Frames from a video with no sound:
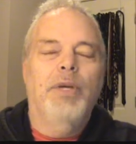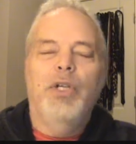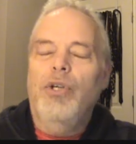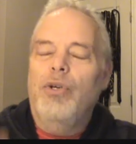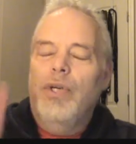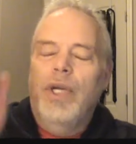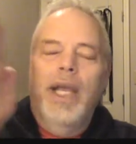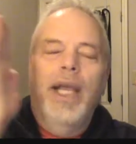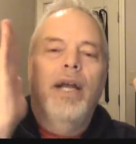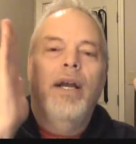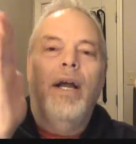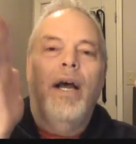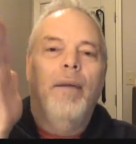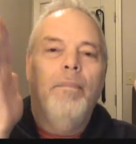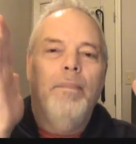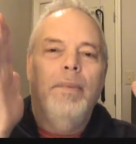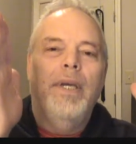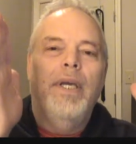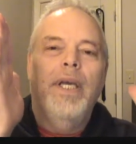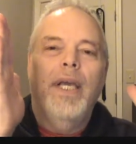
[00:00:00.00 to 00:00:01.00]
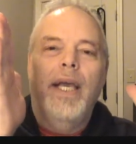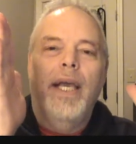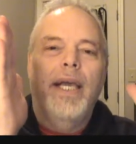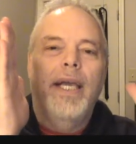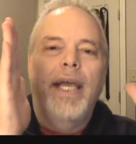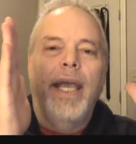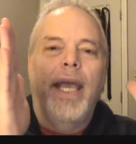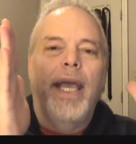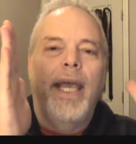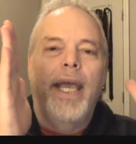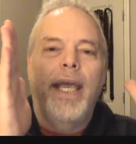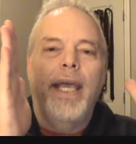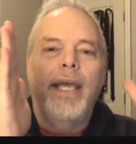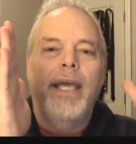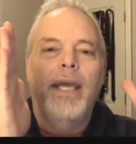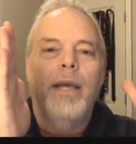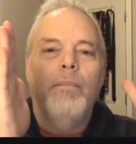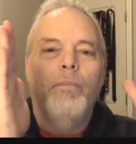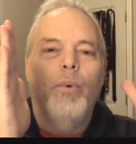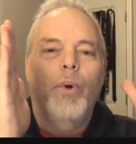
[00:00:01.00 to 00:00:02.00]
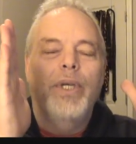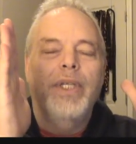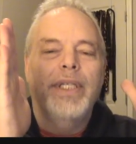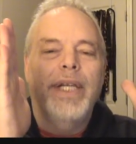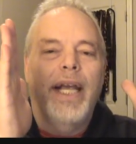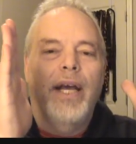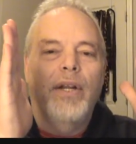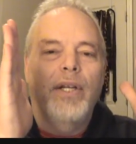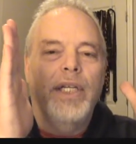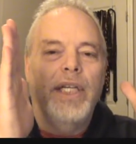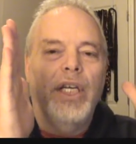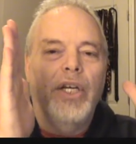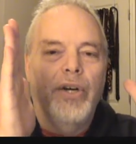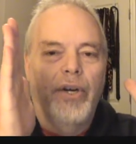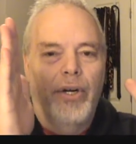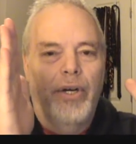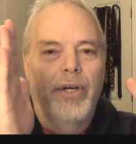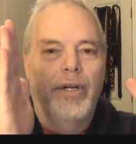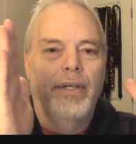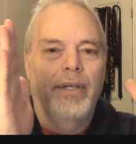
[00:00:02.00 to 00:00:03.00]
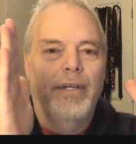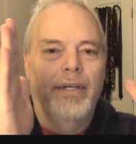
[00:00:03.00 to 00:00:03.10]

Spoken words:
but you cannot be a gay Boy Scout leader.